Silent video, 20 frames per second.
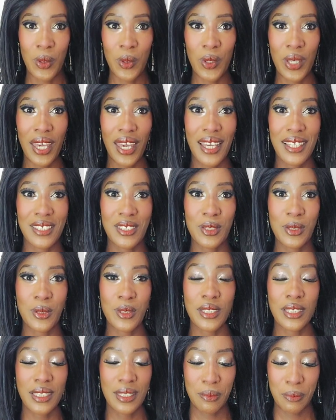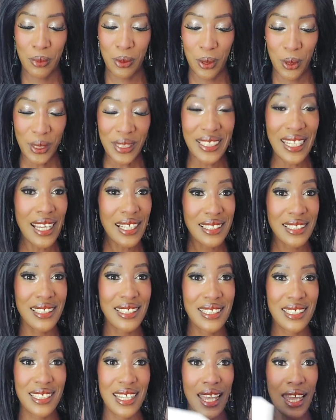Okay, so this
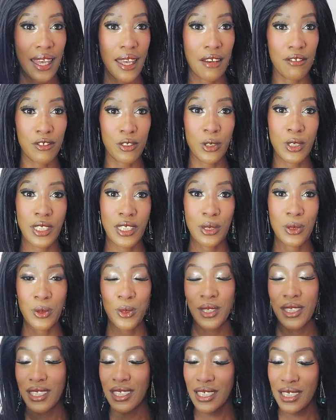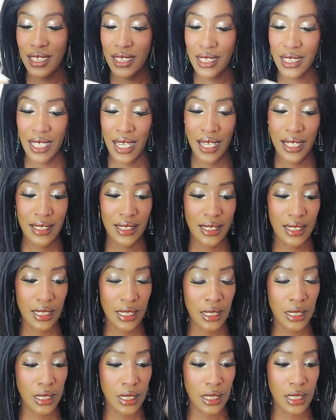product, I have already used it, and
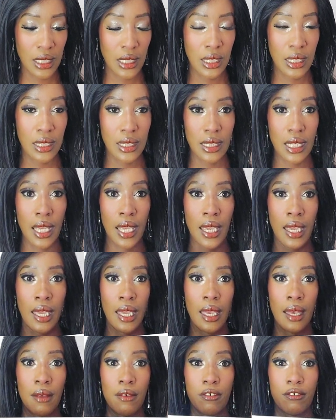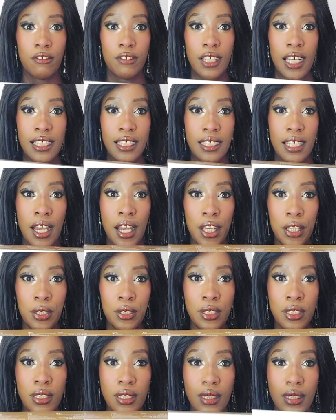it is the flat
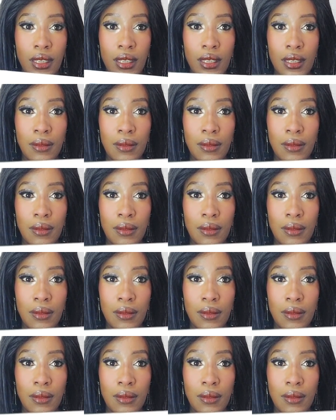iron.